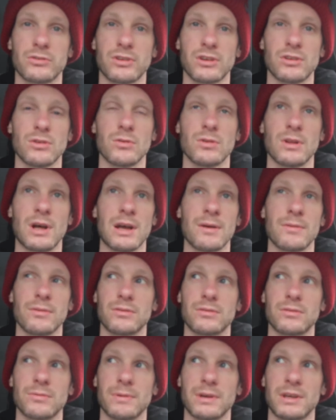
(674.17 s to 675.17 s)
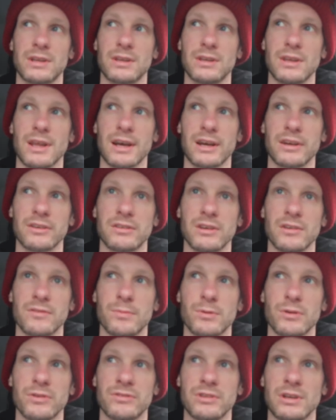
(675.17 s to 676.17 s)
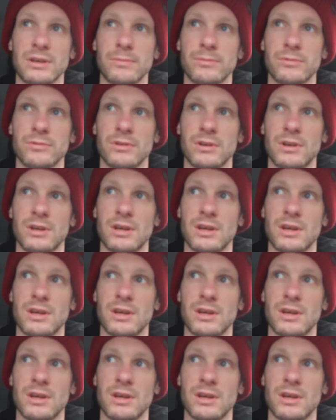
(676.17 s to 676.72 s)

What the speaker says: Because I don't like to be negative, but it seems